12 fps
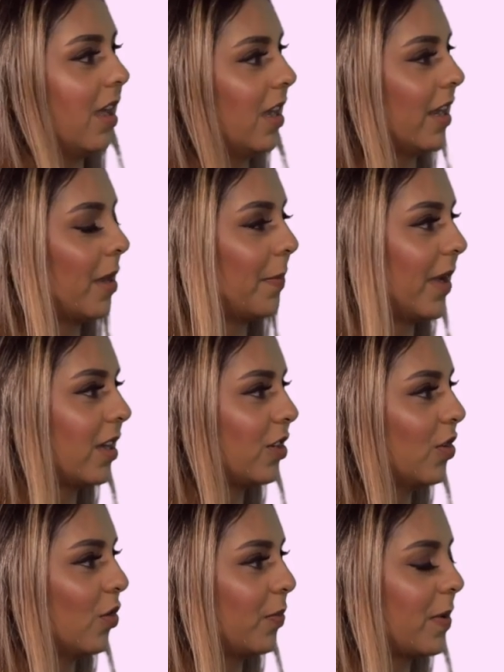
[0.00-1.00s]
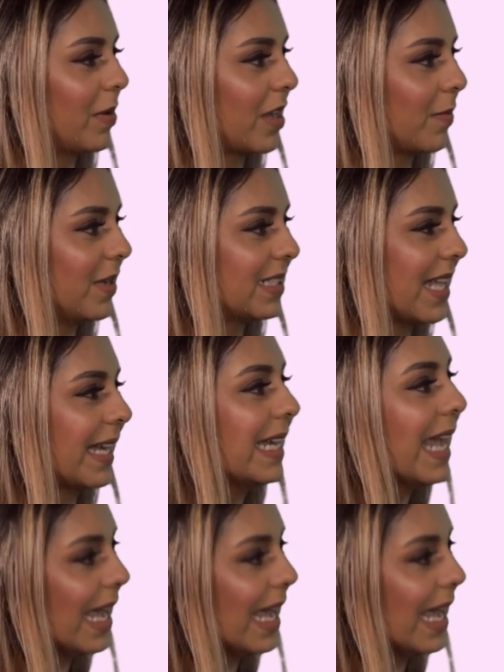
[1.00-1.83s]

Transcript: a little bit, you know, people can be slightly